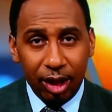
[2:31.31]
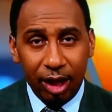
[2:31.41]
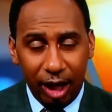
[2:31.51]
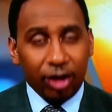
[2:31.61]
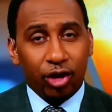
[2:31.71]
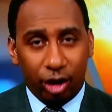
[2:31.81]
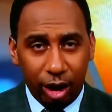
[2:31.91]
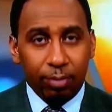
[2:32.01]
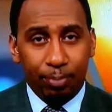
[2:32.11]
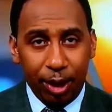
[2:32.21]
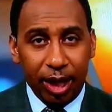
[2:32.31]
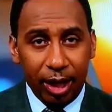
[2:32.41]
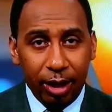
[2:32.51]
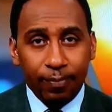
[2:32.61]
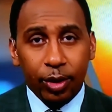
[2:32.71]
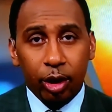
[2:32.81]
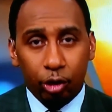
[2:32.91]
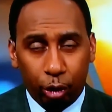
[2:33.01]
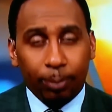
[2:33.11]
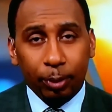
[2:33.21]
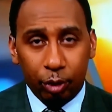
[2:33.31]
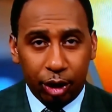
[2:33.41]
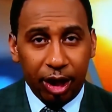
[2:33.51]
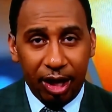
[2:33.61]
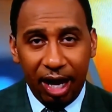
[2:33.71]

it should be Triple G.